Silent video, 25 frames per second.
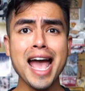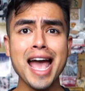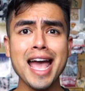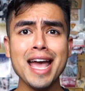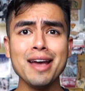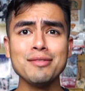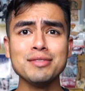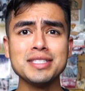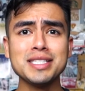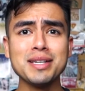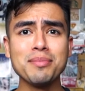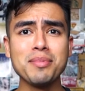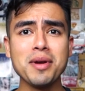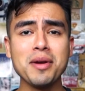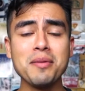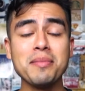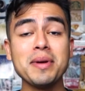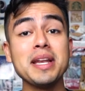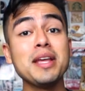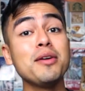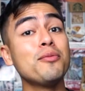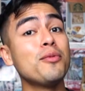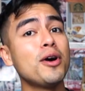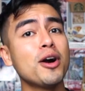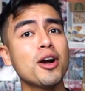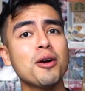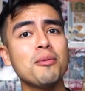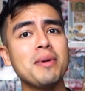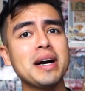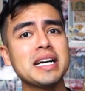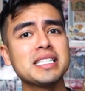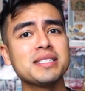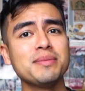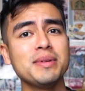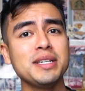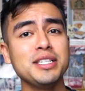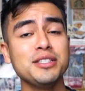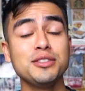Hey, what's up everybody? Welcome
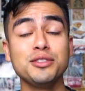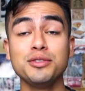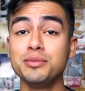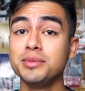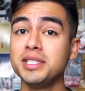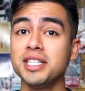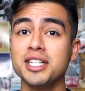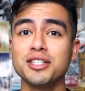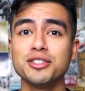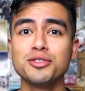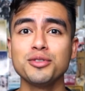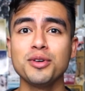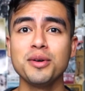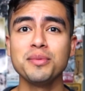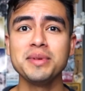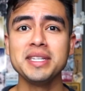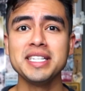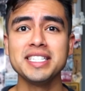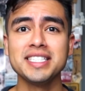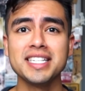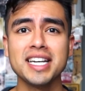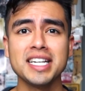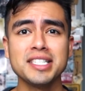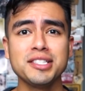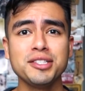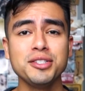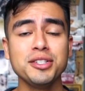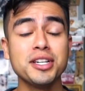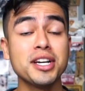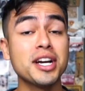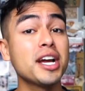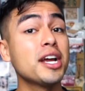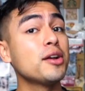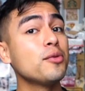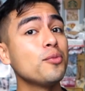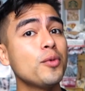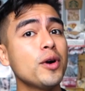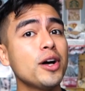back to my YouTube channel. Joel Me Hit Tattoo here,
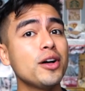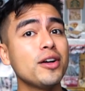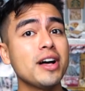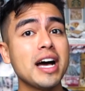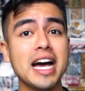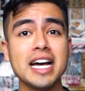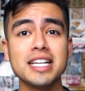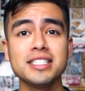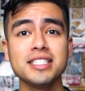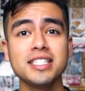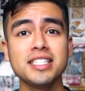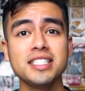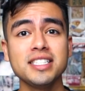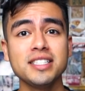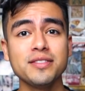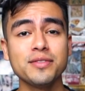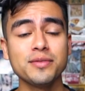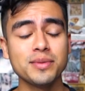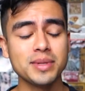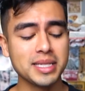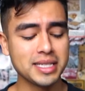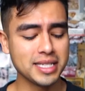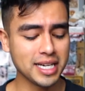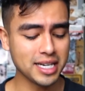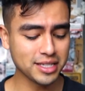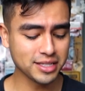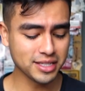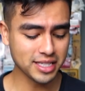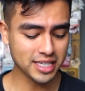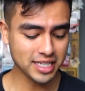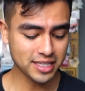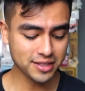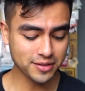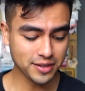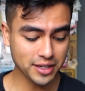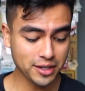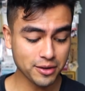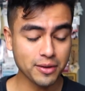and well, as you can see from the title of
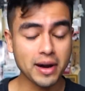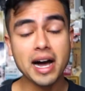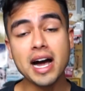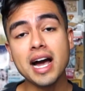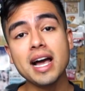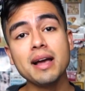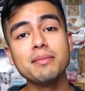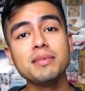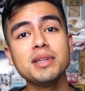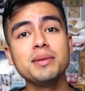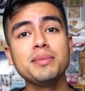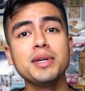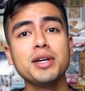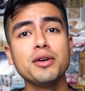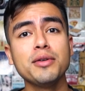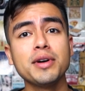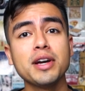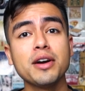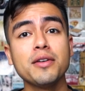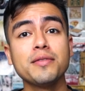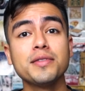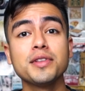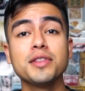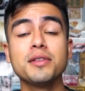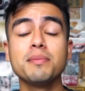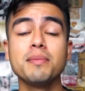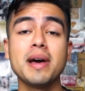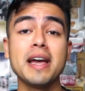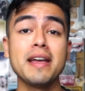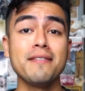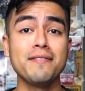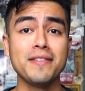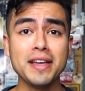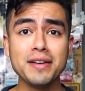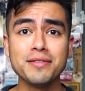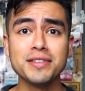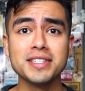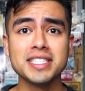today's video, I'm gonna be going over my
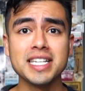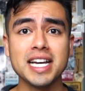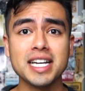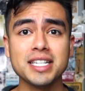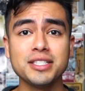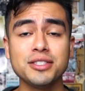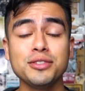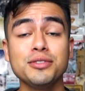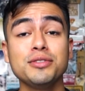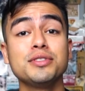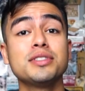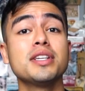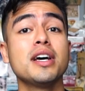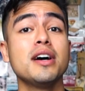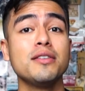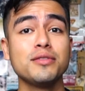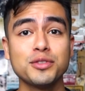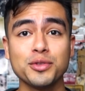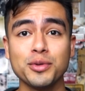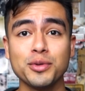favorite tattoos of